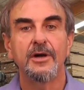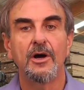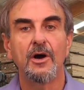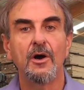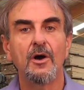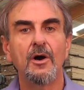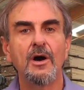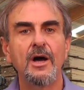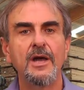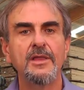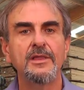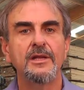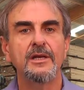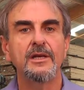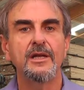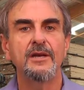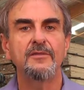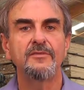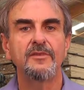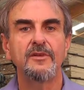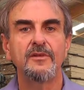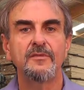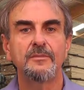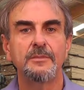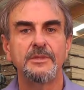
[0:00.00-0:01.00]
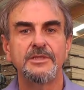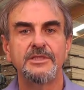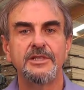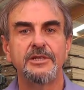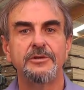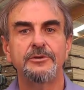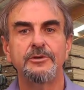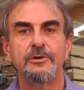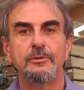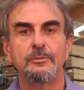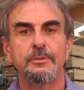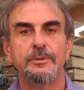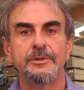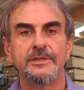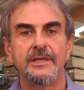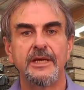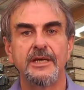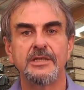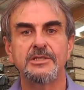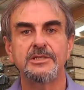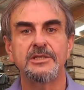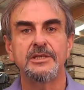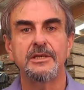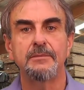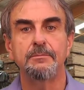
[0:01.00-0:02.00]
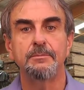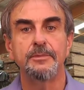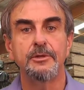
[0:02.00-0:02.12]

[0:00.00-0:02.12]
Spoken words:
The higher the level of material protection